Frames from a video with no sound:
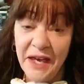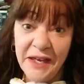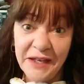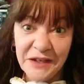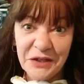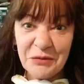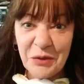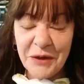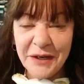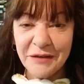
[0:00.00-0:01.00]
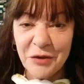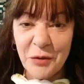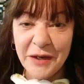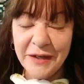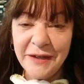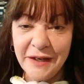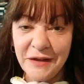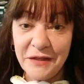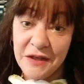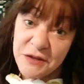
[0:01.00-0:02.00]
Hey, good morning everyone,
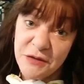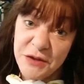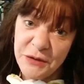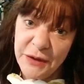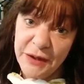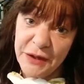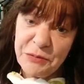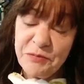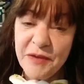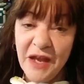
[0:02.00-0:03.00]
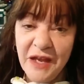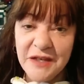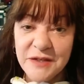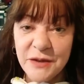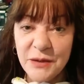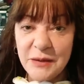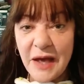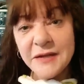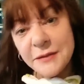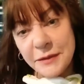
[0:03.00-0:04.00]
and thanks for tuning in. So
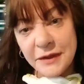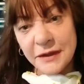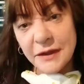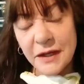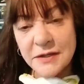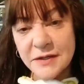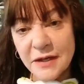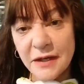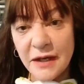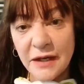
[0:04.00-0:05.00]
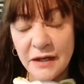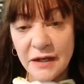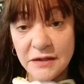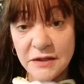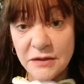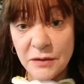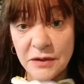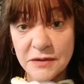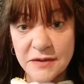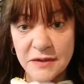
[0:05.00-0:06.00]
last week I started a
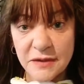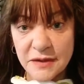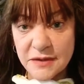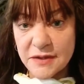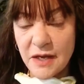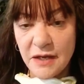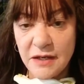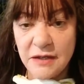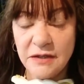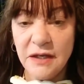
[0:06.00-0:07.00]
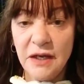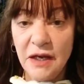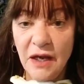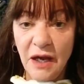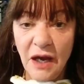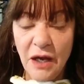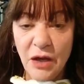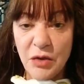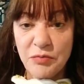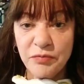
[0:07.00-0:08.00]
tutorial series on
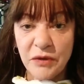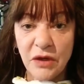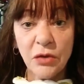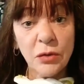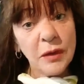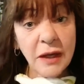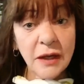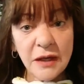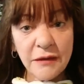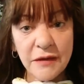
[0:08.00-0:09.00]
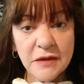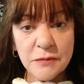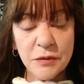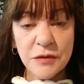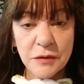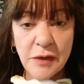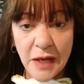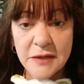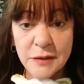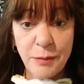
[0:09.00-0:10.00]
creating things with the
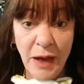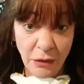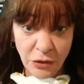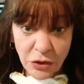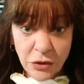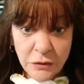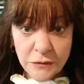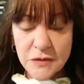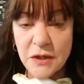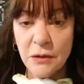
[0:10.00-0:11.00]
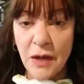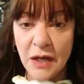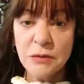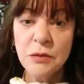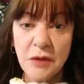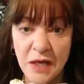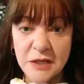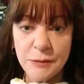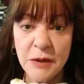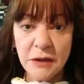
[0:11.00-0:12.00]
glass powder, so actual
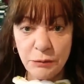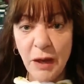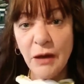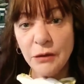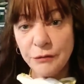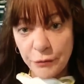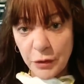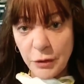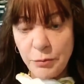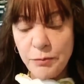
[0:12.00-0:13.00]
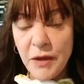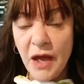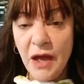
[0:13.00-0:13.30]
glass but in powder form.